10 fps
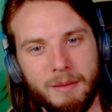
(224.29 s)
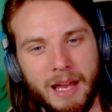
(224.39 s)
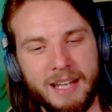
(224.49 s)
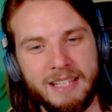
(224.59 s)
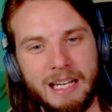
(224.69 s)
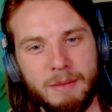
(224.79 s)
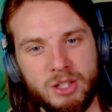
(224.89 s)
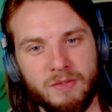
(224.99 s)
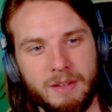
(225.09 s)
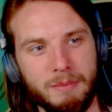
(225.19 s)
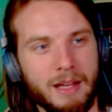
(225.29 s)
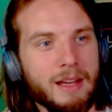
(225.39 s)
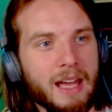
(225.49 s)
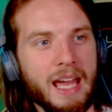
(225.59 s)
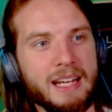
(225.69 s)
Anxiety
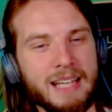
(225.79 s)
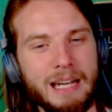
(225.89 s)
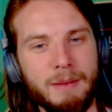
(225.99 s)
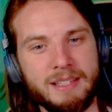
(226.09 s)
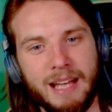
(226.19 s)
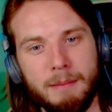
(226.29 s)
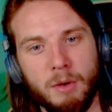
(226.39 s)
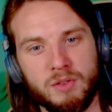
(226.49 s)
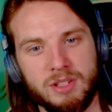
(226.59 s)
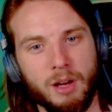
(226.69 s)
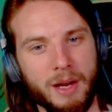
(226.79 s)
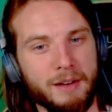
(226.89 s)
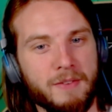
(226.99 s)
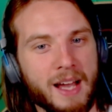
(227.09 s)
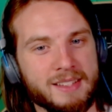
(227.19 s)
makes time move slow and
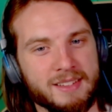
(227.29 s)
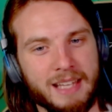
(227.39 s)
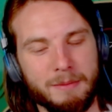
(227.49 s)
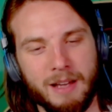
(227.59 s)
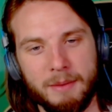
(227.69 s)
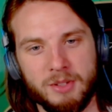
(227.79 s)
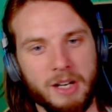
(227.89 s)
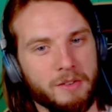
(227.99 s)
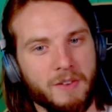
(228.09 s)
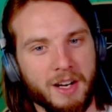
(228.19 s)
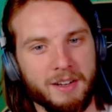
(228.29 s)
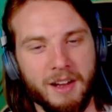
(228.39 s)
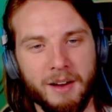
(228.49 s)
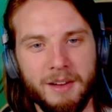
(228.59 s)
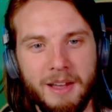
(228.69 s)
fast at the same time, so I don't fucking
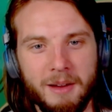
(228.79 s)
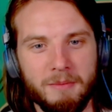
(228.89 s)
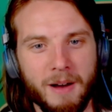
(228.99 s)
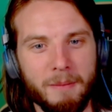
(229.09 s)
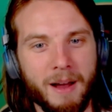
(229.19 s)
know. But